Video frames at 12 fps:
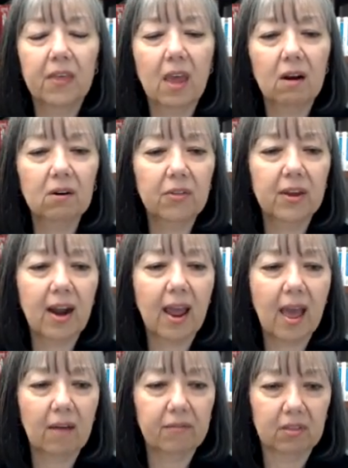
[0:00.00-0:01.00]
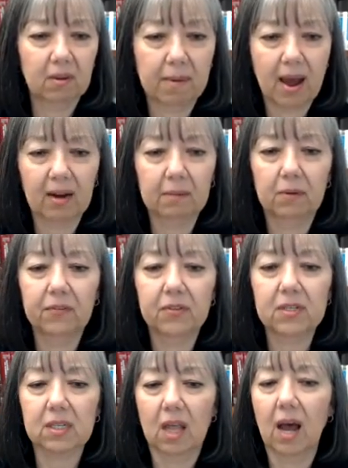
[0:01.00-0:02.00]
The arrow that I have on the bottom of the
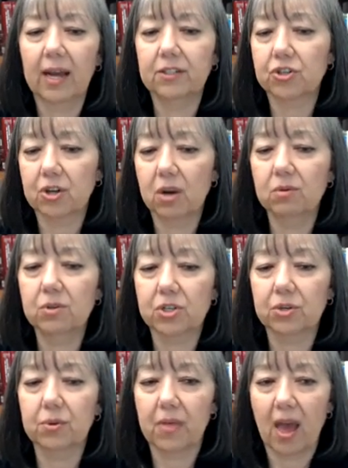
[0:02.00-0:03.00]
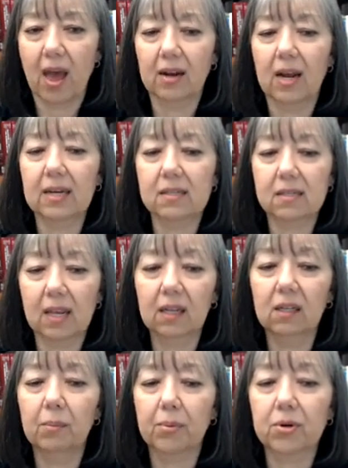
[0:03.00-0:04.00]
slide shows you that a
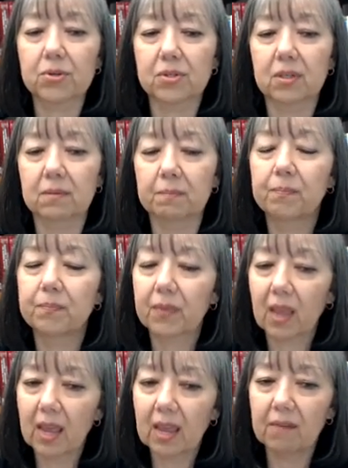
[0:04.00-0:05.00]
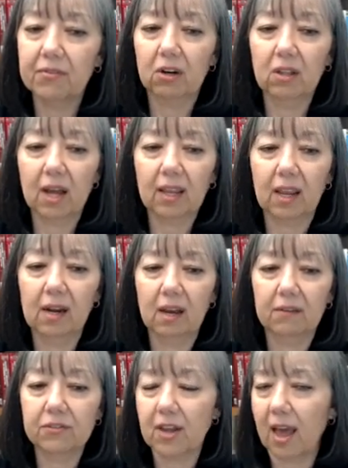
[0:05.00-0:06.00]
single person, if they're lucky
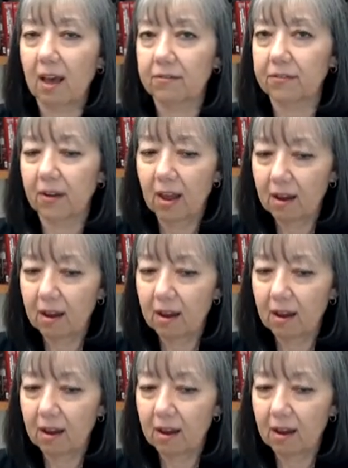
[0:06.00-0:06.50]
enough to have